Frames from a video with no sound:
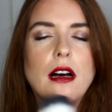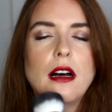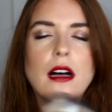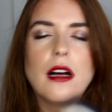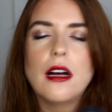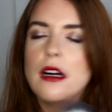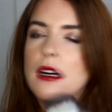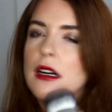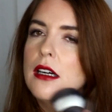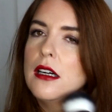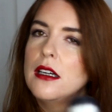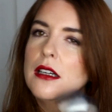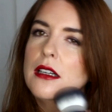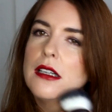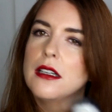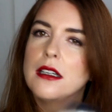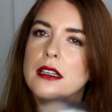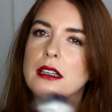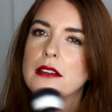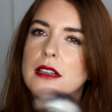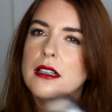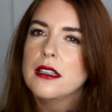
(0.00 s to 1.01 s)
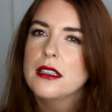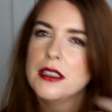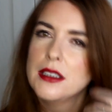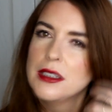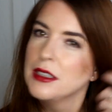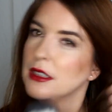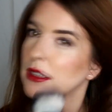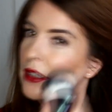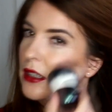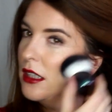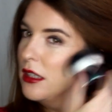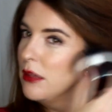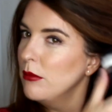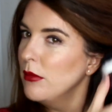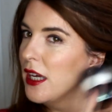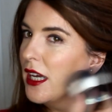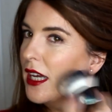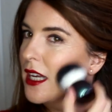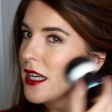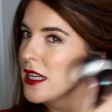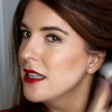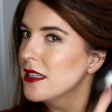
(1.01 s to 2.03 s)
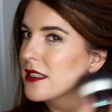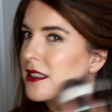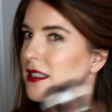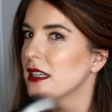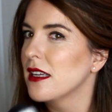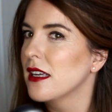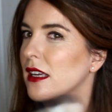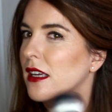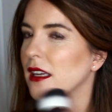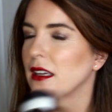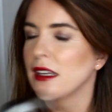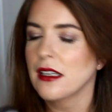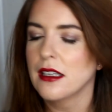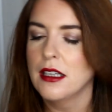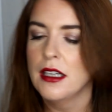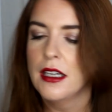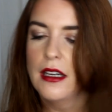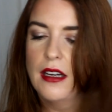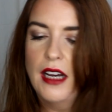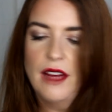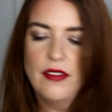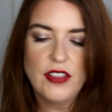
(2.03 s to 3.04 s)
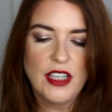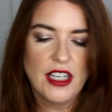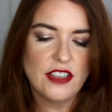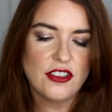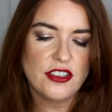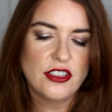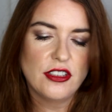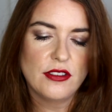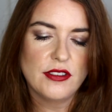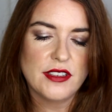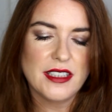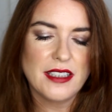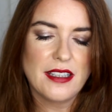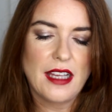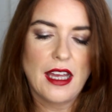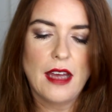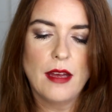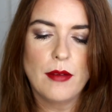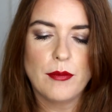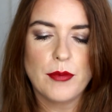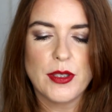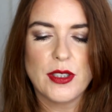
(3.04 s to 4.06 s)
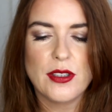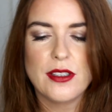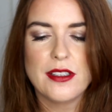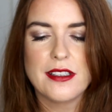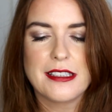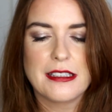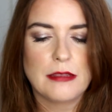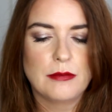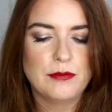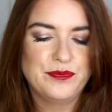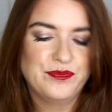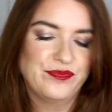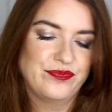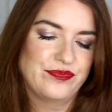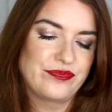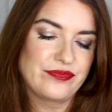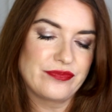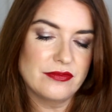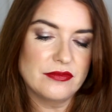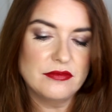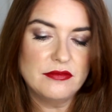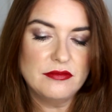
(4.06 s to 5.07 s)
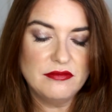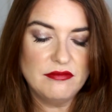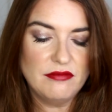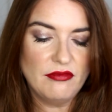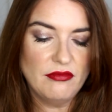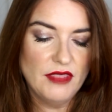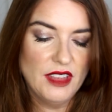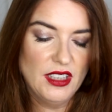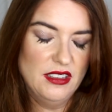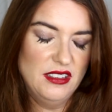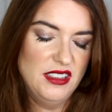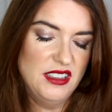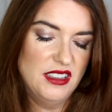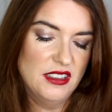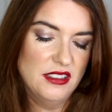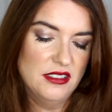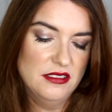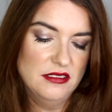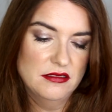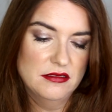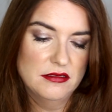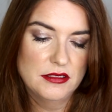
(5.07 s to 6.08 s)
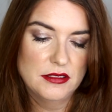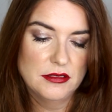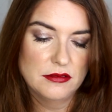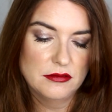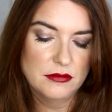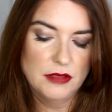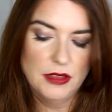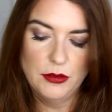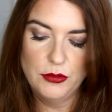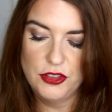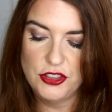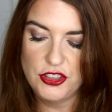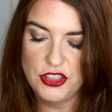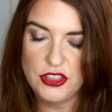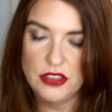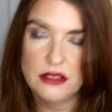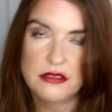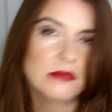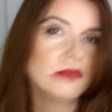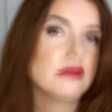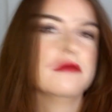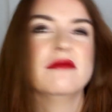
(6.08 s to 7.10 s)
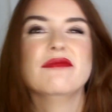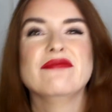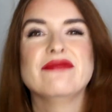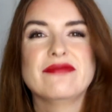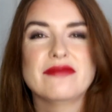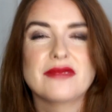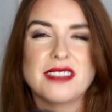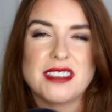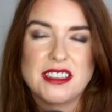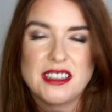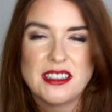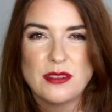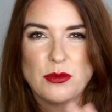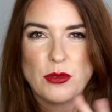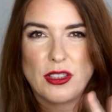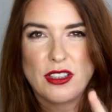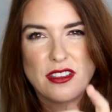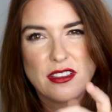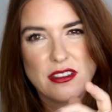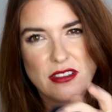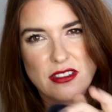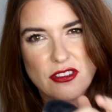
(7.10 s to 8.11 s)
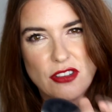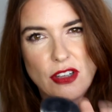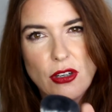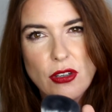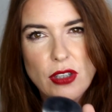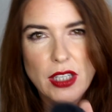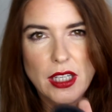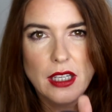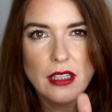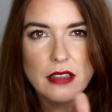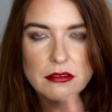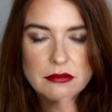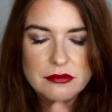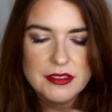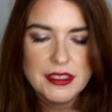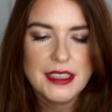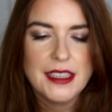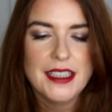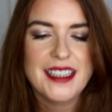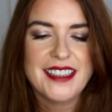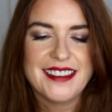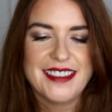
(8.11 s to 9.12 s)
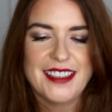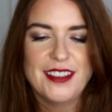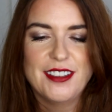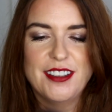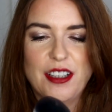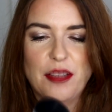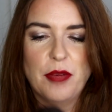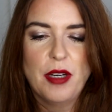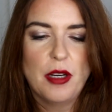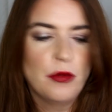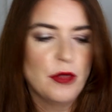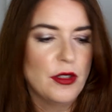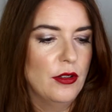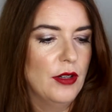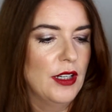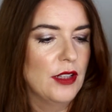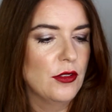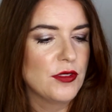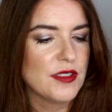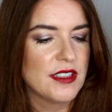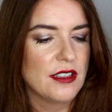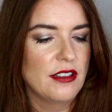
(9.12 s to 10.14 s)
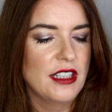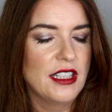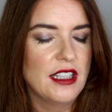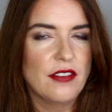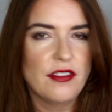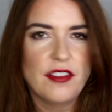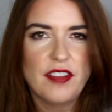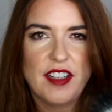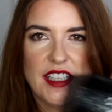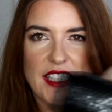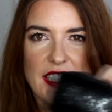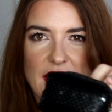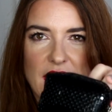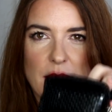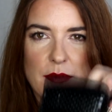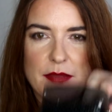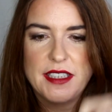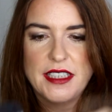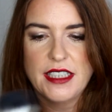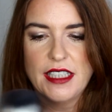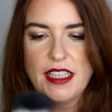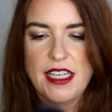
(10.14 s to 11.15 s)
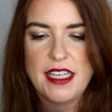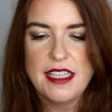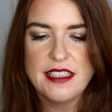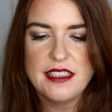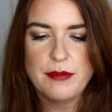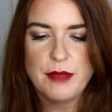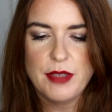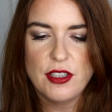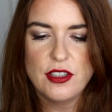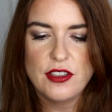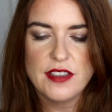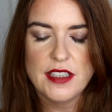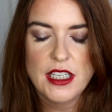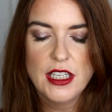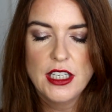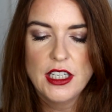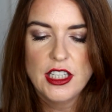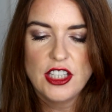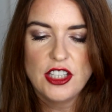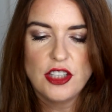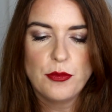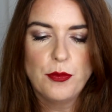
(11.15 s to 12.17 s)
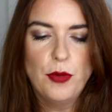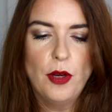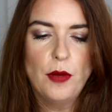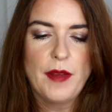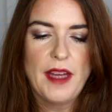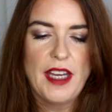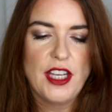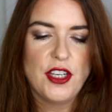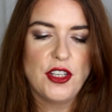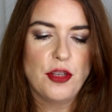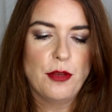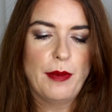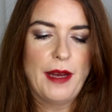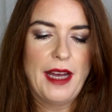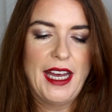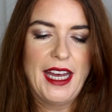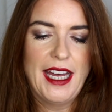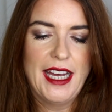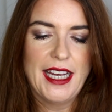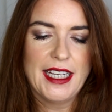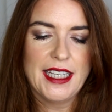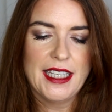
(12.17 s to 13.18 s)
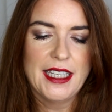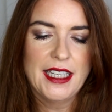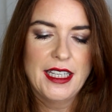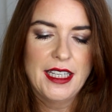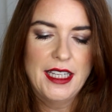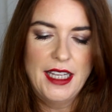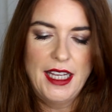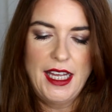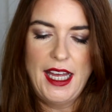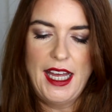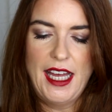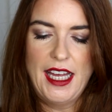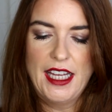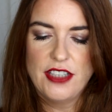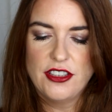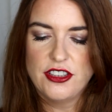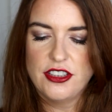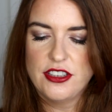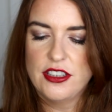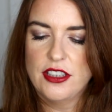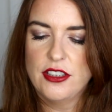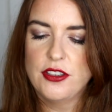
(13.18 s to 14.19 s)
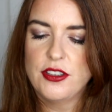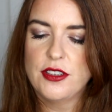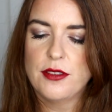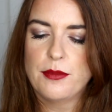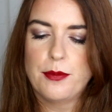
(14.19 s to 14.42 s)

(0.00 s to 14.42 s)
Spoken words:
oh, amazing. I haven't actually used it yet because, you know, why would you? I just want to stroke it. So no, but I will. And also I love the fact that it comes in a case because you can pop that in your bag and you know